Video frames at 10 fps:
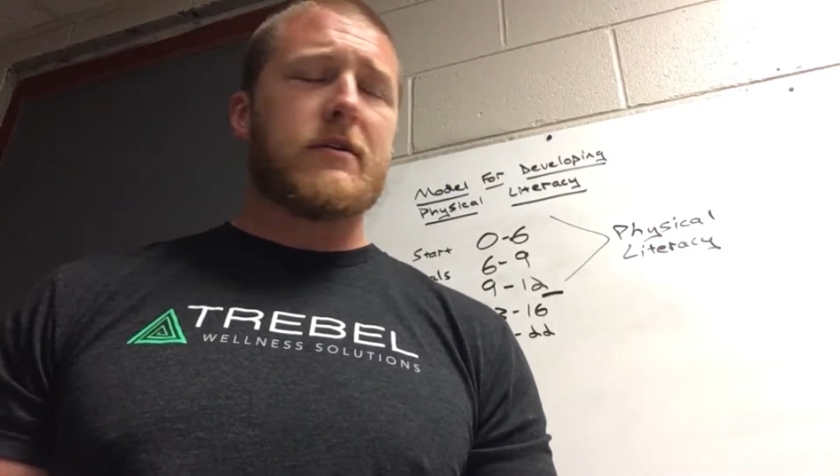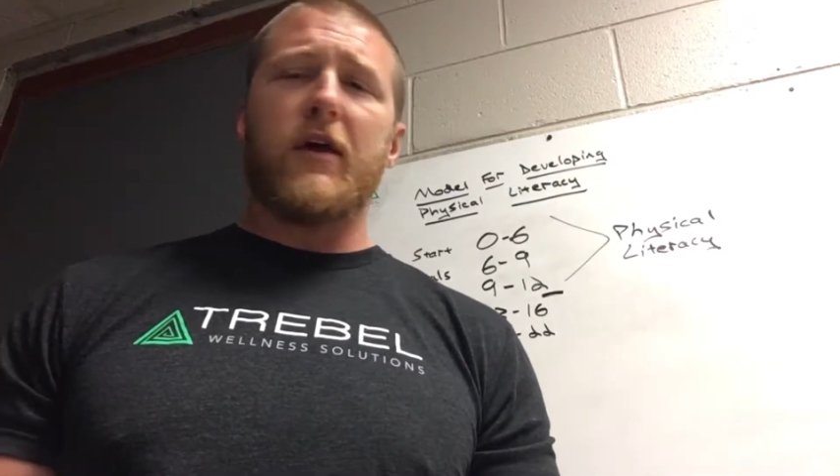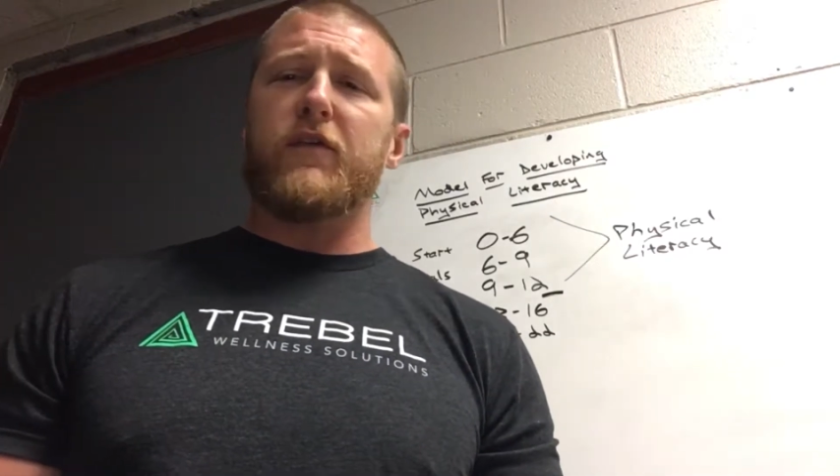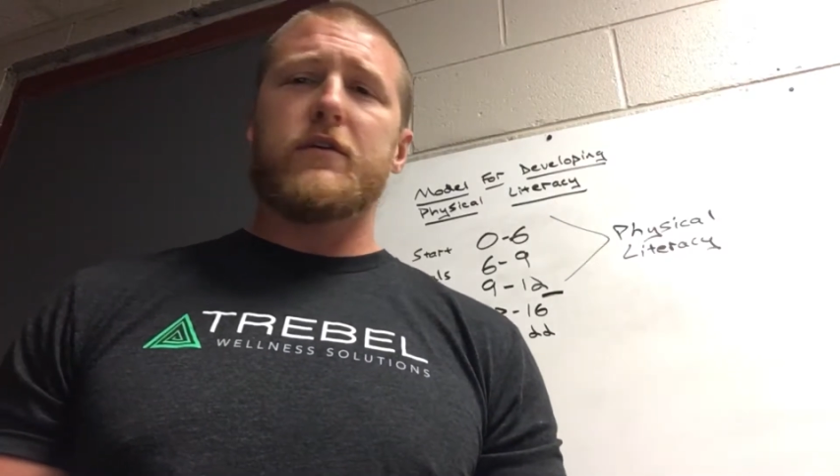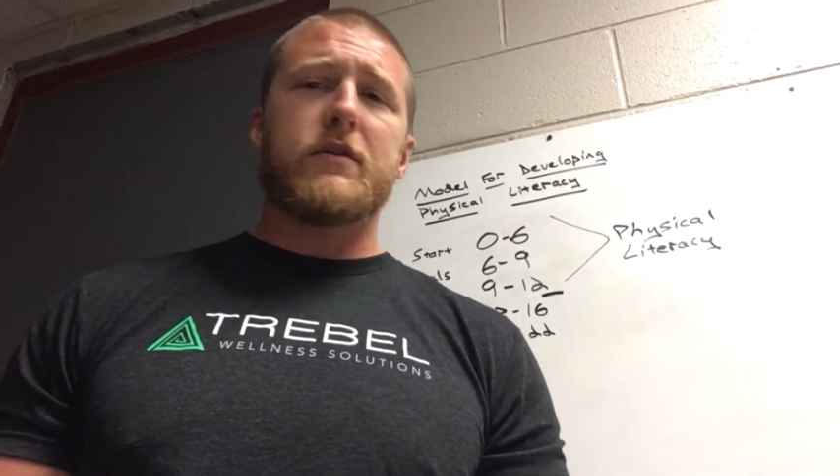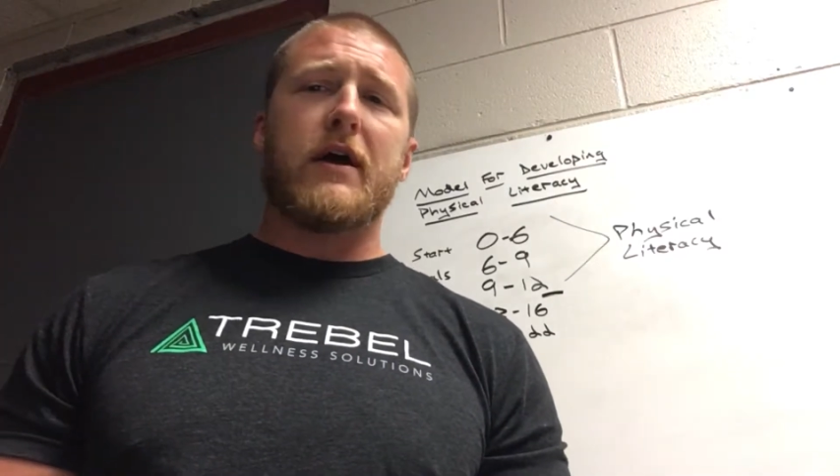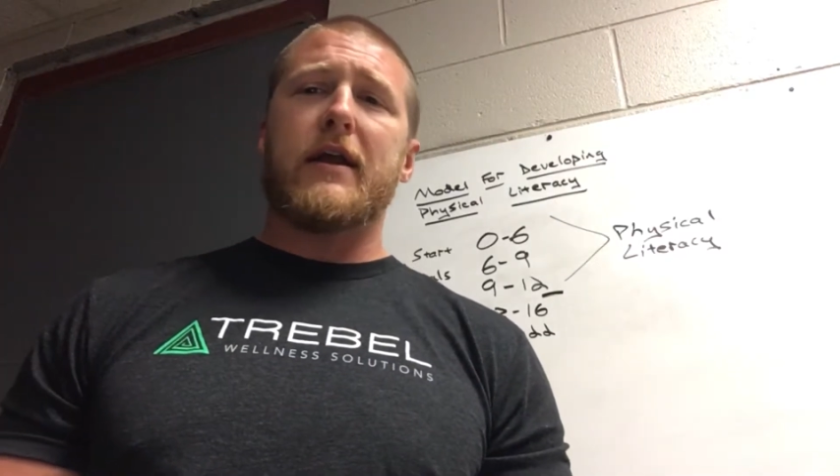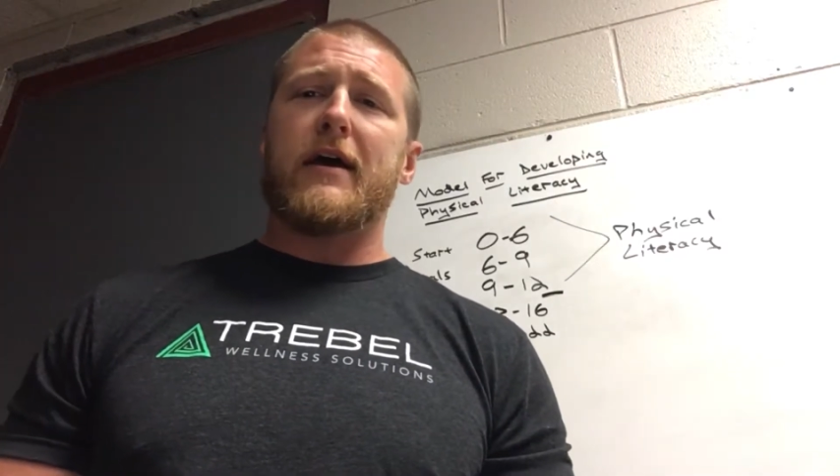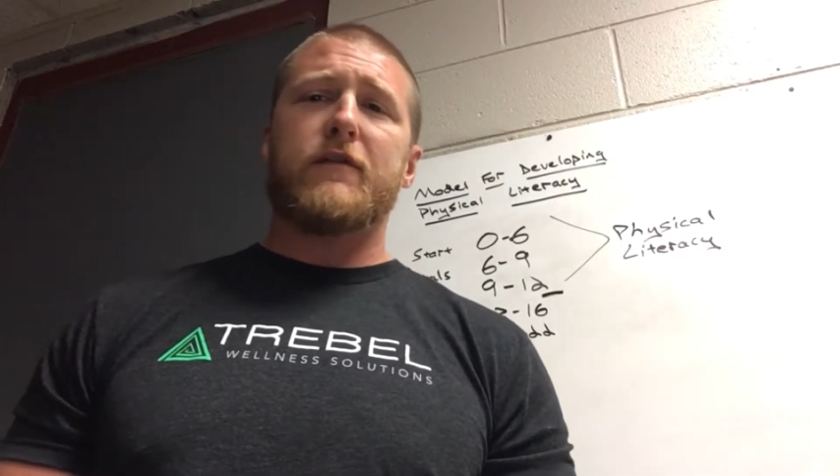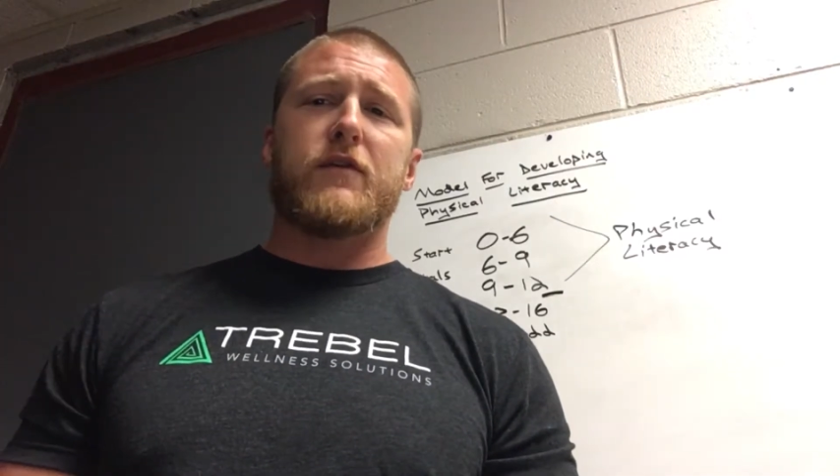definitely do
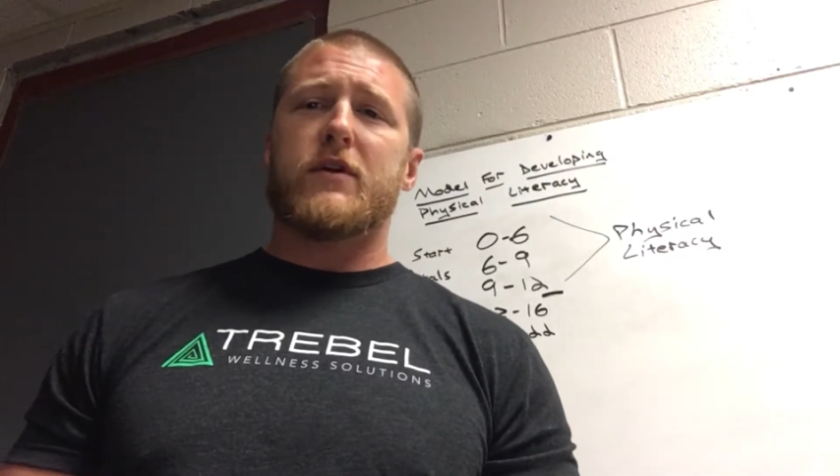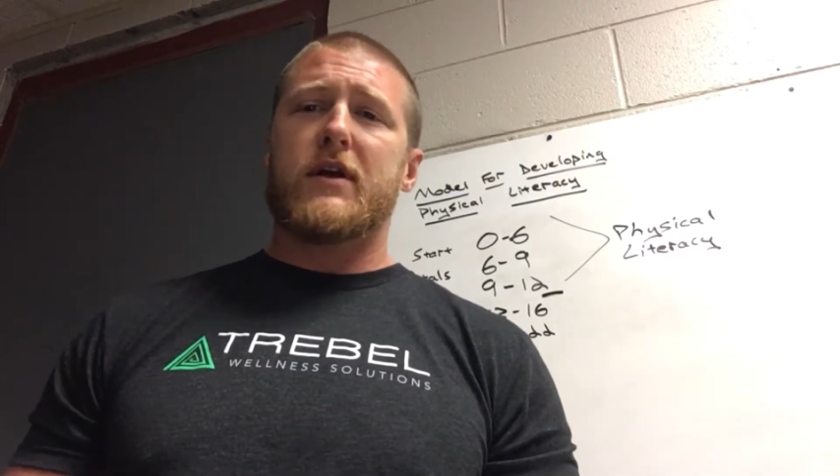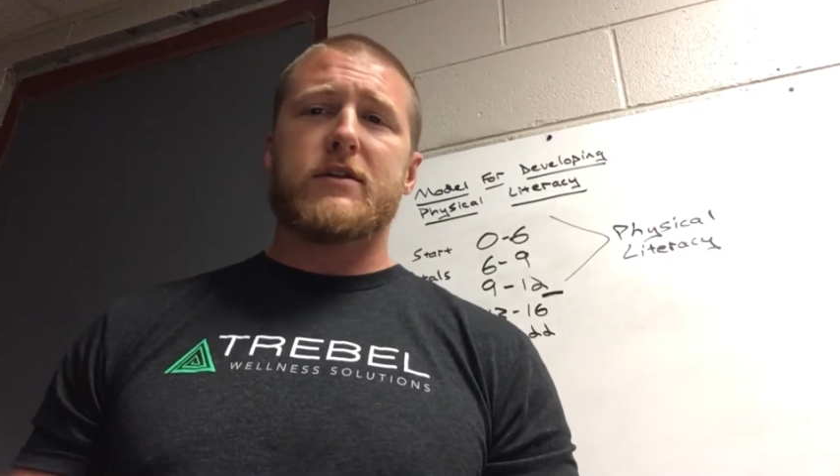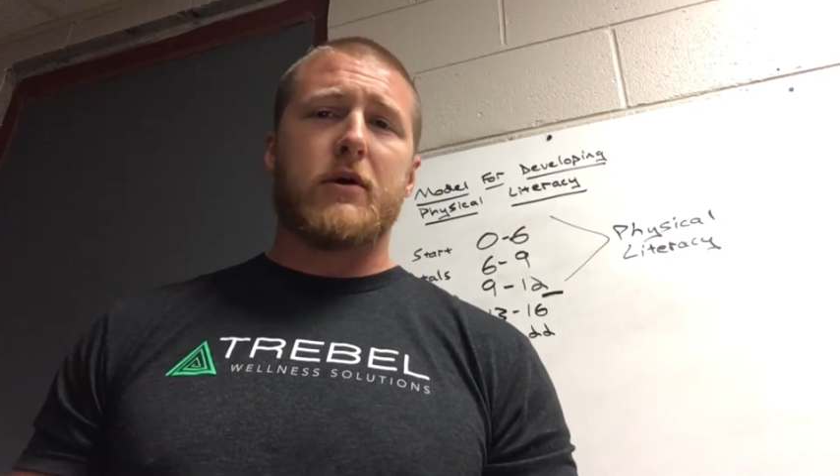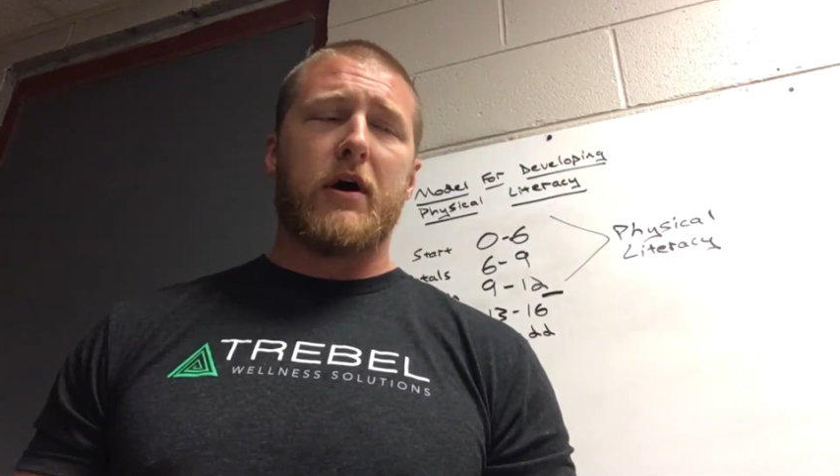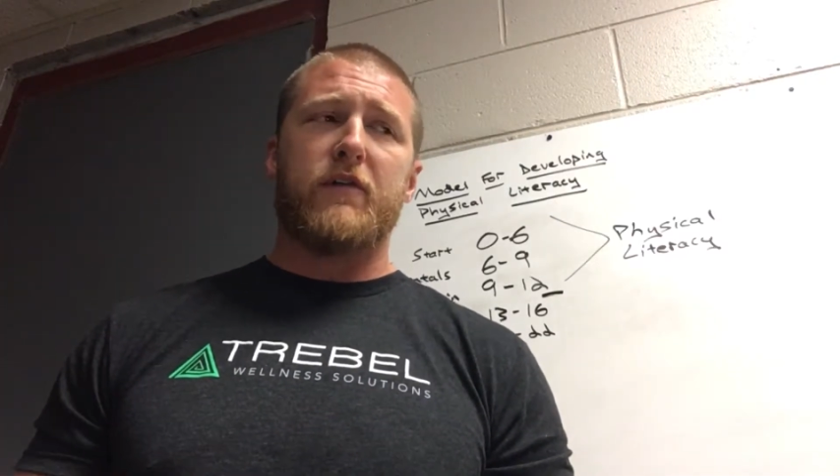not have your kids go